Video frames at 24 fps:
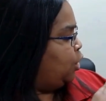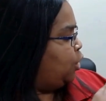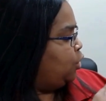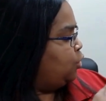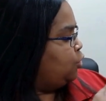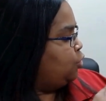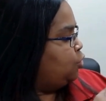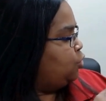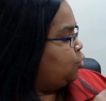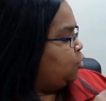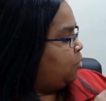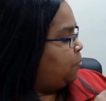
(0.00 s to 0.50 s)

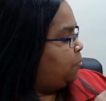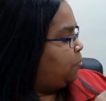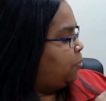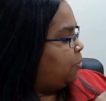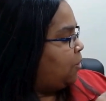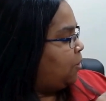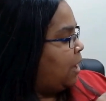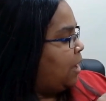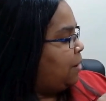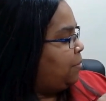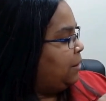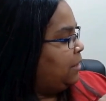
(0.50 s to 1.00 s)
"You'll
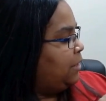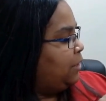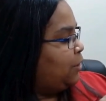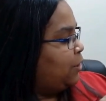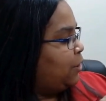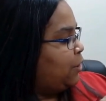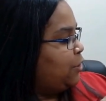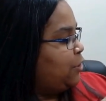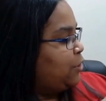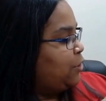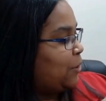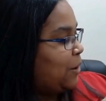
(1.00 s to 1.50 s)
probably
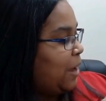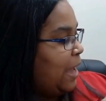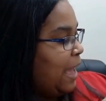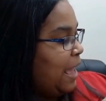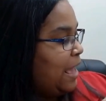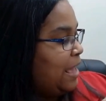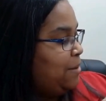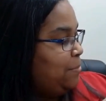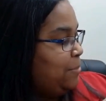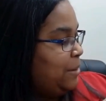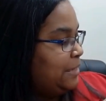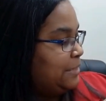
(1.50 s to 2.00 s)
learn your
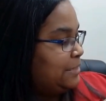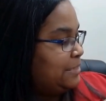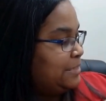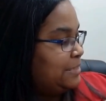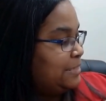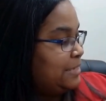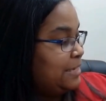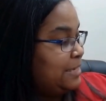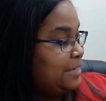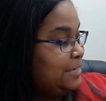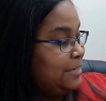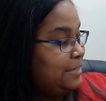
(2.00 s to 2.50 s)

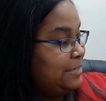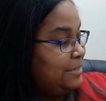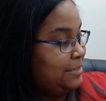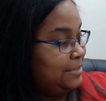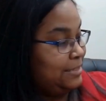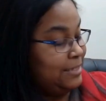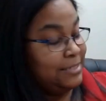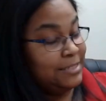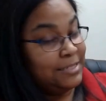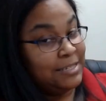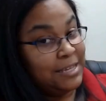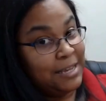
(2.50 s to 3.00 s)
ABCs,"
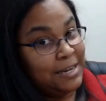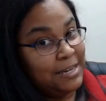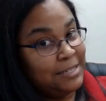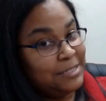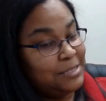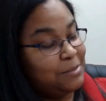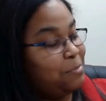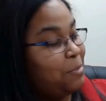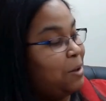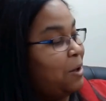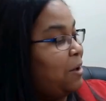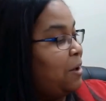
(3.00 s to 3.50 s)
said
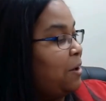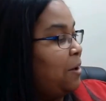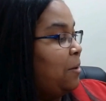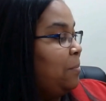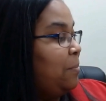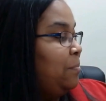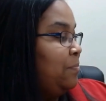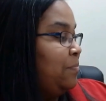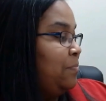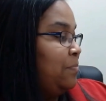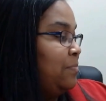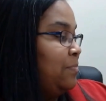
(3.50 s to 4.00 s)
his
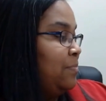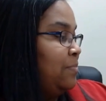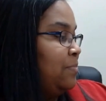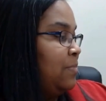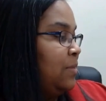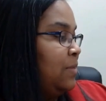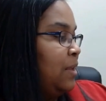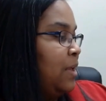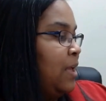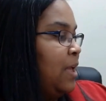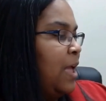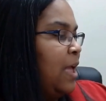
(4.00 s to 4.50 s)
mom.
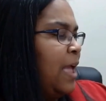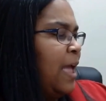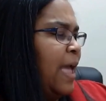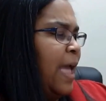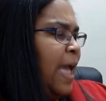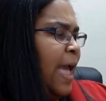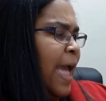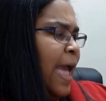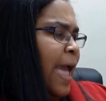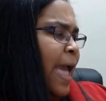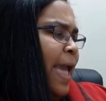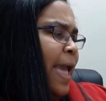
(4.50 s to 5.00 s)

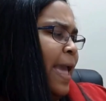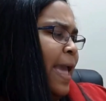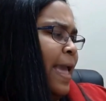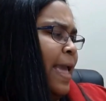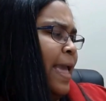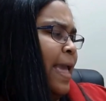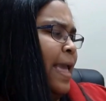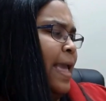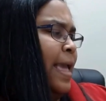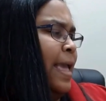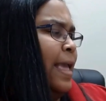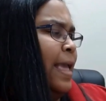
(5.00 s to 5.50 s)

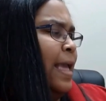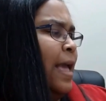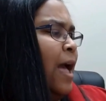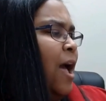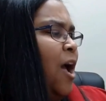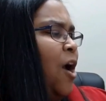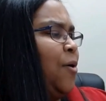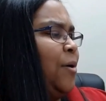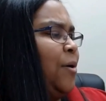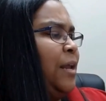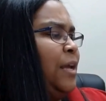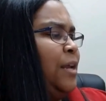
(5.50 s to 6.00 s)
"Hey, I
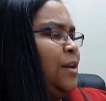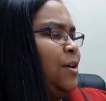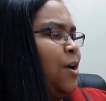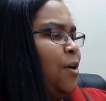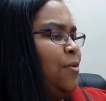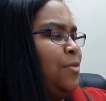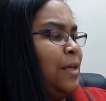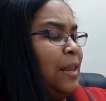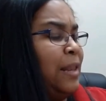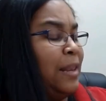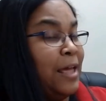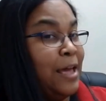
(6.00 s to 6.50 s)
already
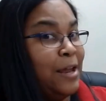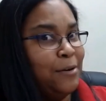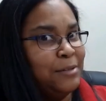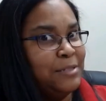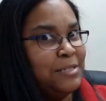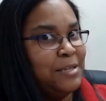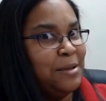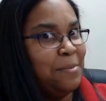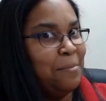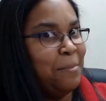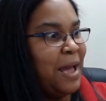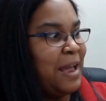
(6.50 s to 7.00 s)
know the
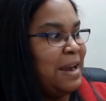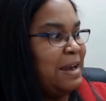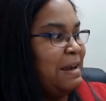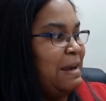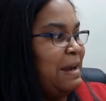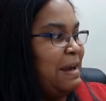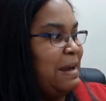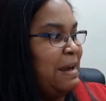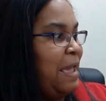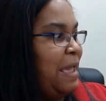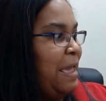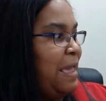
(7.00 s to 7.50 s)
letters in my
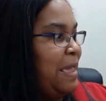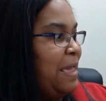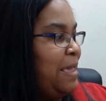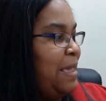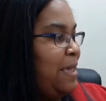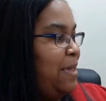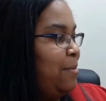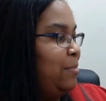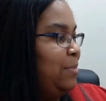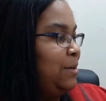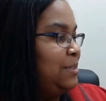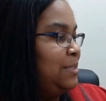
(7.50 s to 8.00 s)

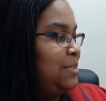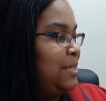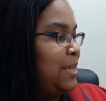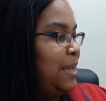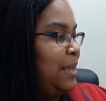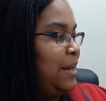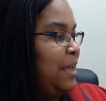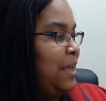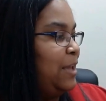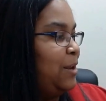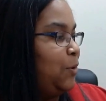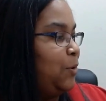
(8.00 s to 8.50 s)
name,"
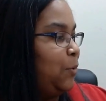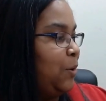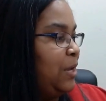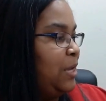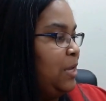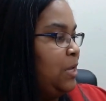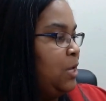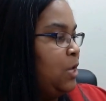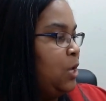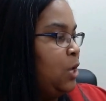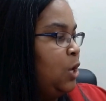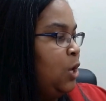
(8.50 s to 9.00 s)
said
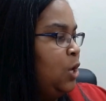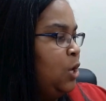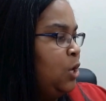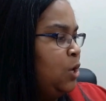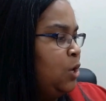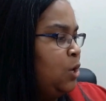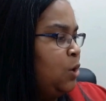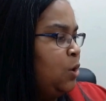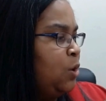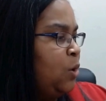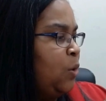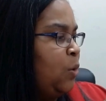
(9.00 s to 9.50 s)
Henry.
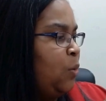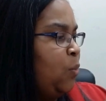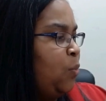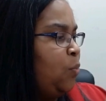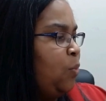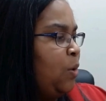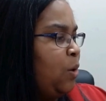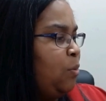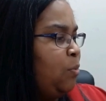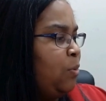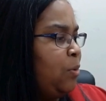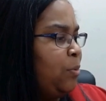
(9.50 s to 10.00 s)

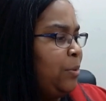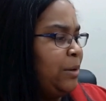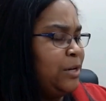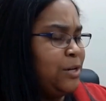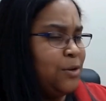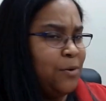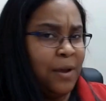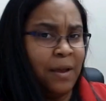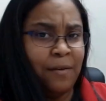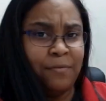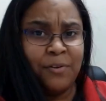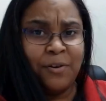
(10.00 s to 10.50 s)
"What will we
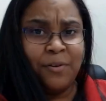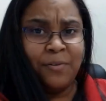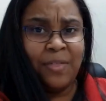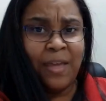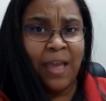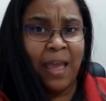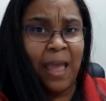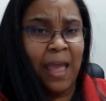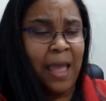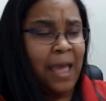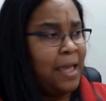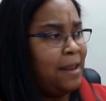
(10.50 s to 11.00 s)
do after
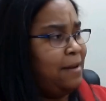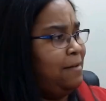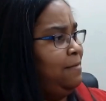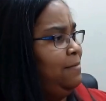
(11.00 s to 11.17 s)
that?"